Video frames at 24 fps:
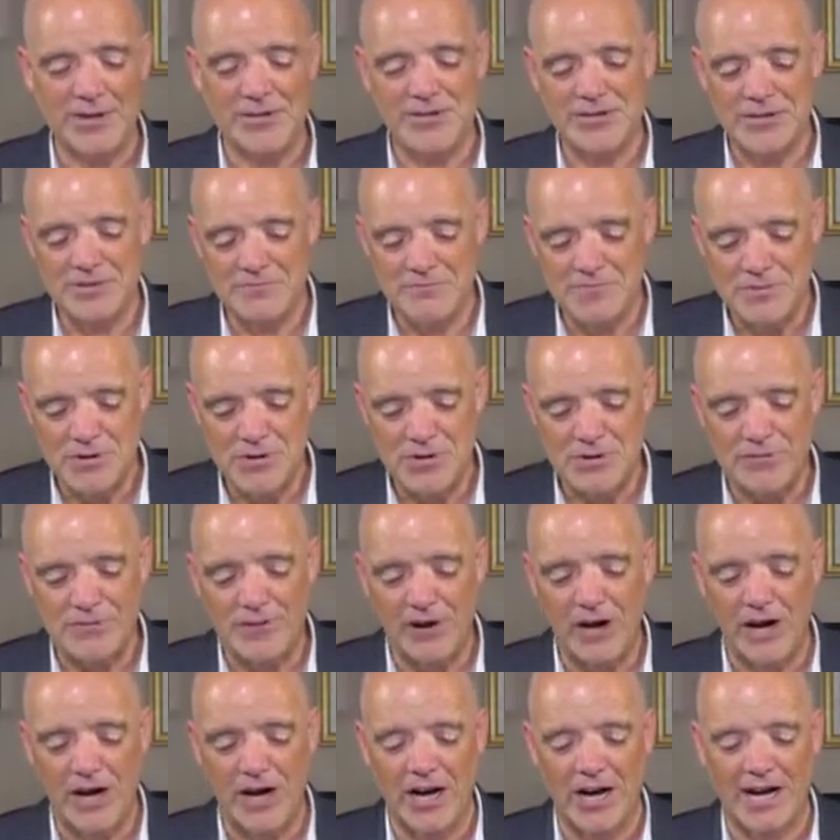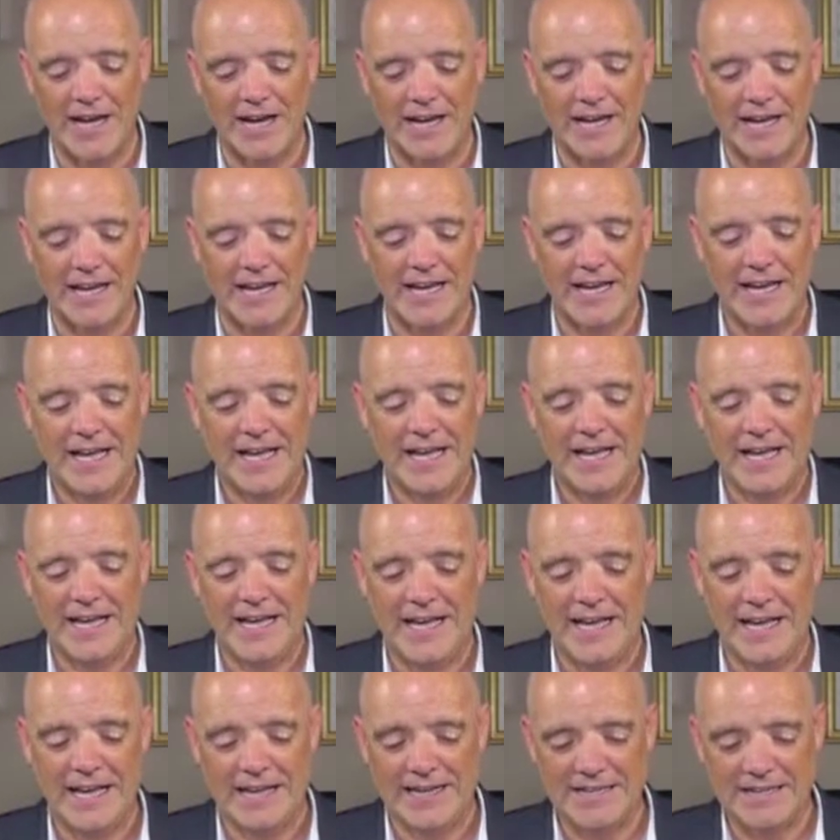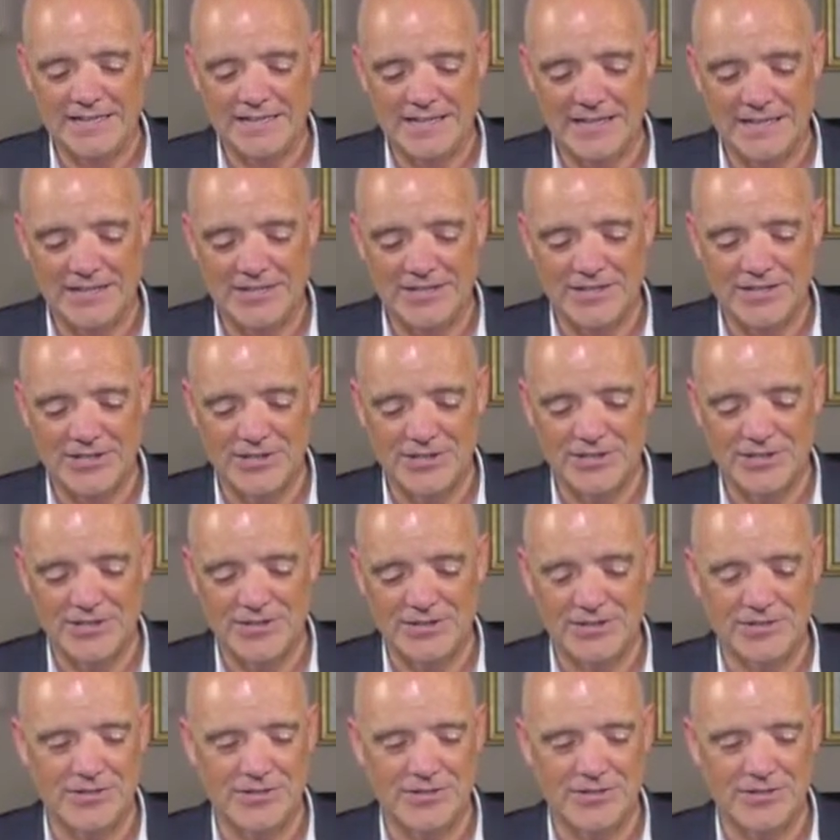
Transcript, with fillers: to move on and uh, to,